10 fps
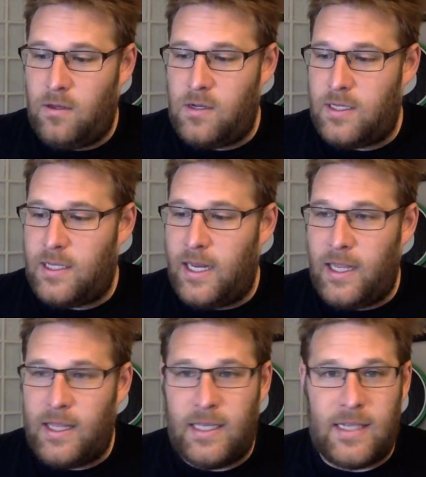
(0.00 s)
just
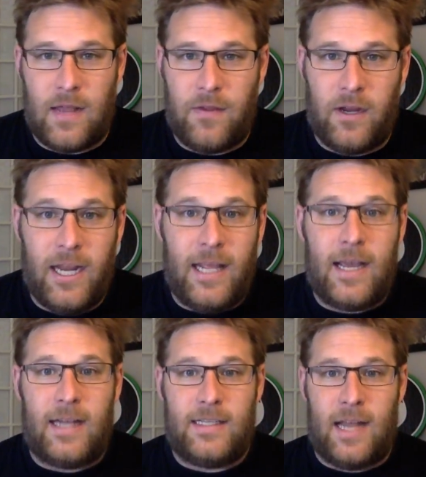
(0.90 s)
getting things out there, getting
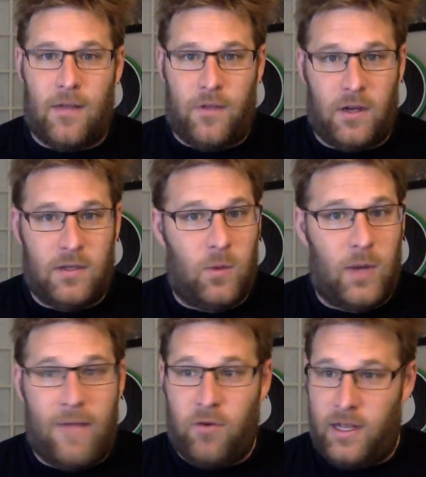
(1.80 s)
content out there. So
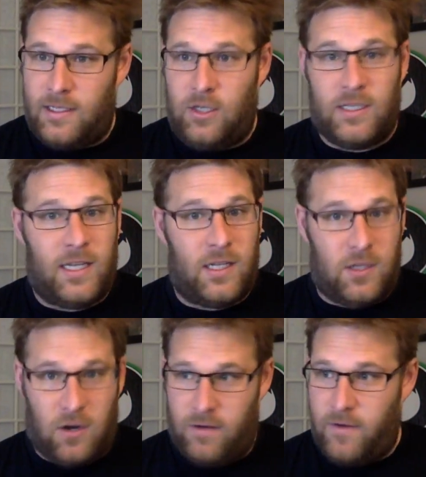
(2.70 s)
whatever it is, just get
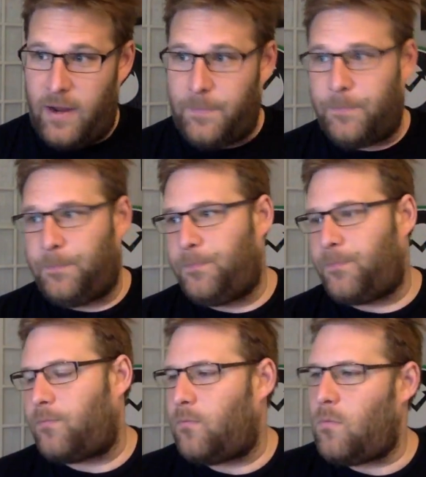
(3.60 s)
started, right?
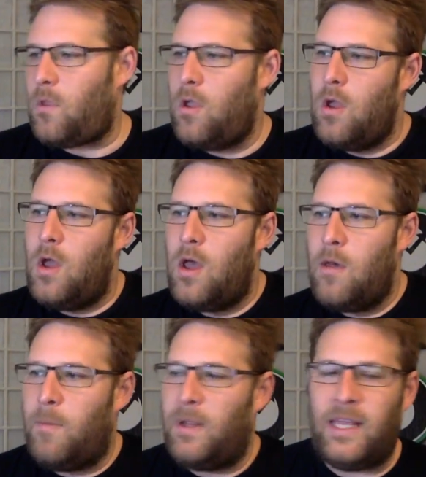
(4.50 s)

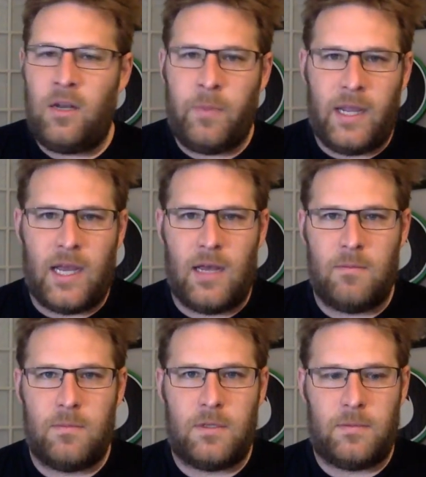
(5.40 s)
But then it
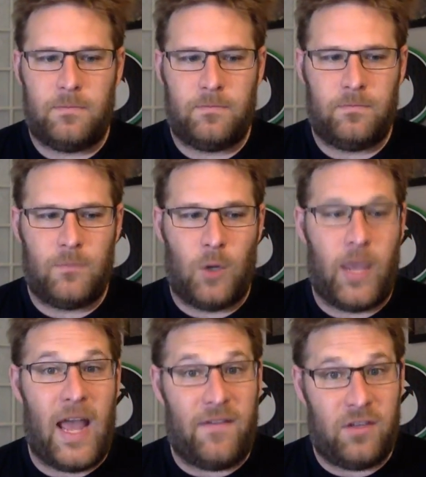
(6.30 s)
becomes,
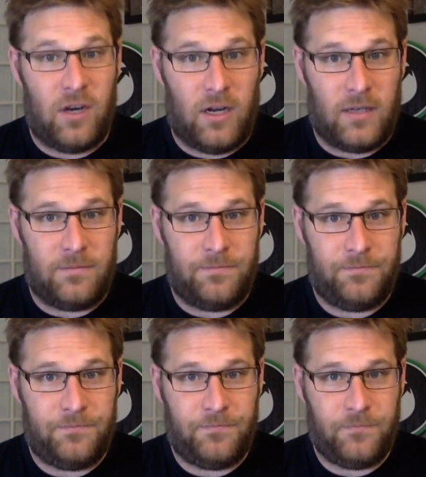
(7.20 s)
okay, I've started.
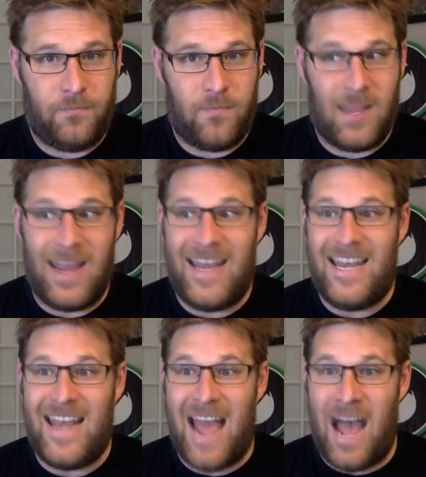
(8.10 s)

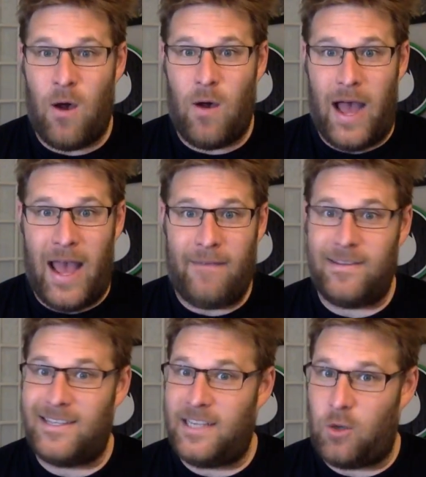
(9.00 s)
Now I have
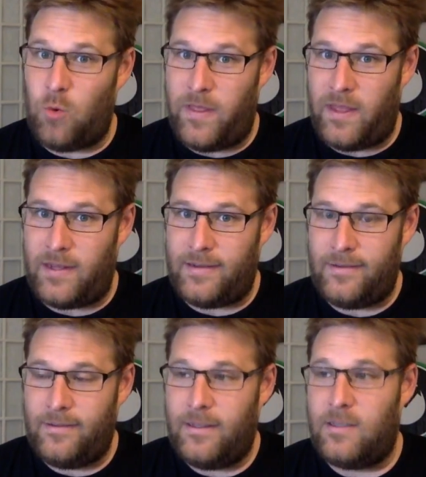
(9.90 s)
to stick with it.
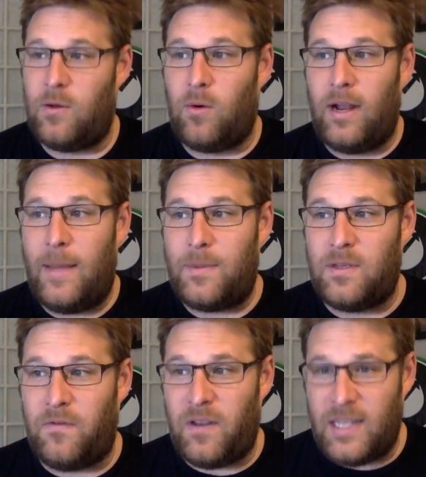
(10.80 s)
So we're on
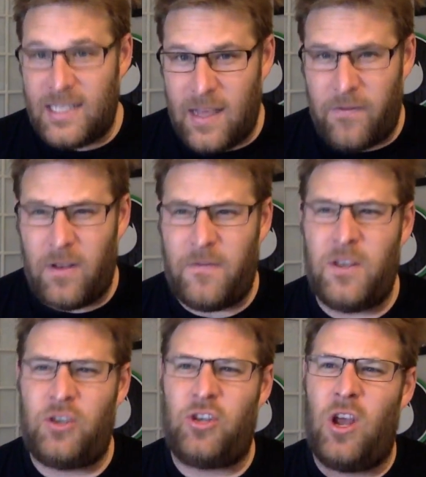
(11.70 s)
episode 57 of
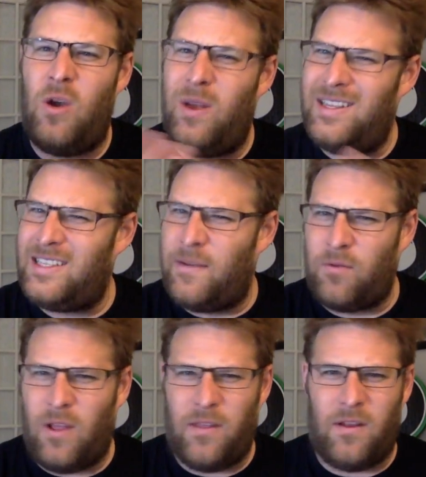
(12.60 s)
this show and
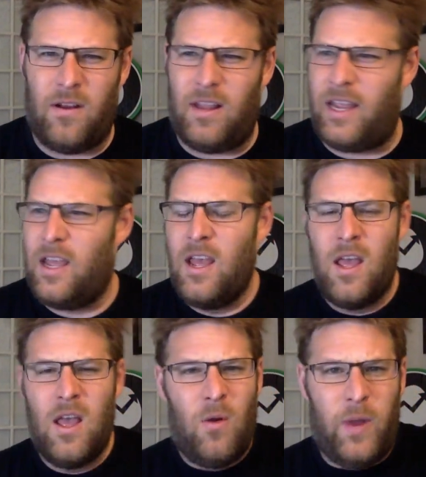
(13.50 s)
several other, like,
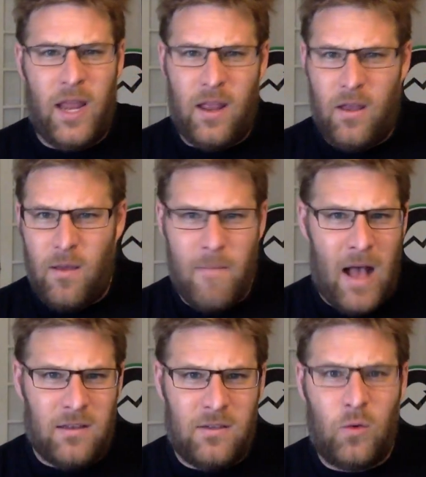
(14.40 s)
we hit
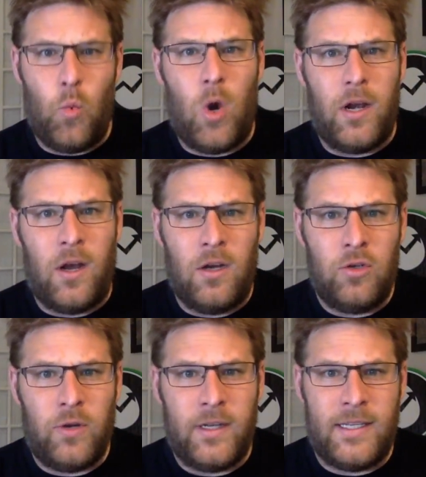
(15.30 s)
milestone
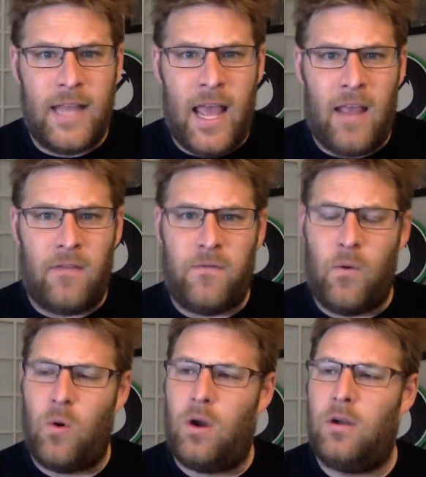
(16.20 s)
100 today
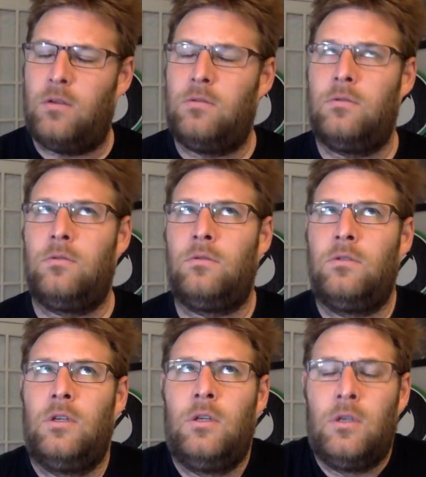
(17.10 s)
for
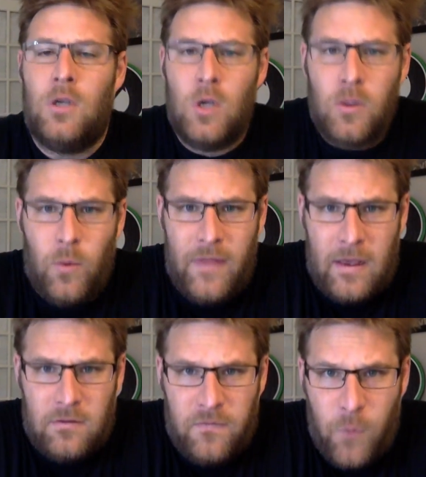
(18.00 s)
the
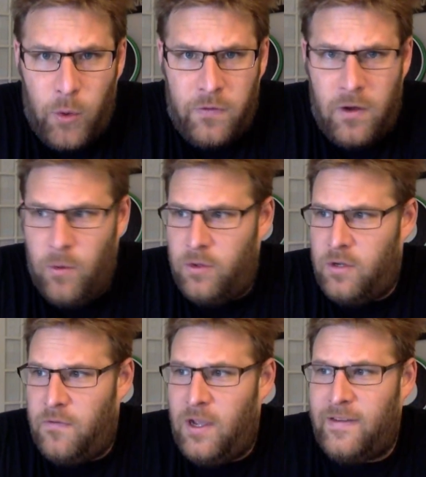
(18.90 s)
1004 show,
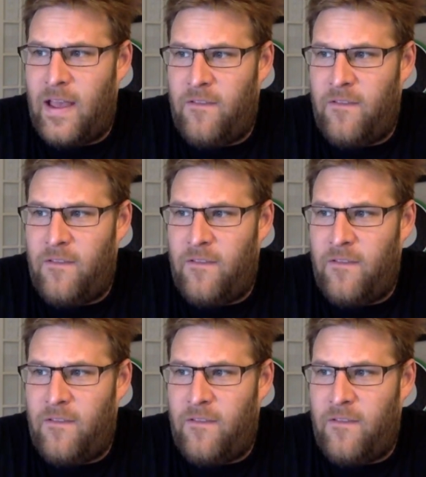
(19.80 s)
which if you guys